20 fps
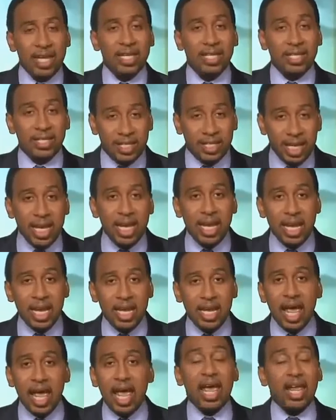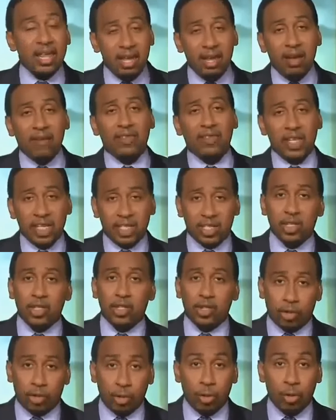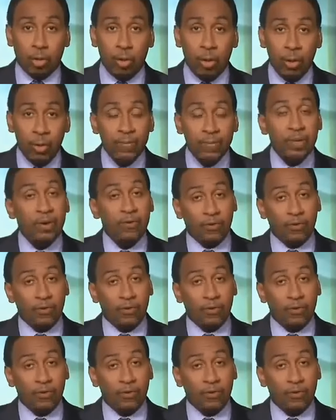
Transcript: if indeed any of this is true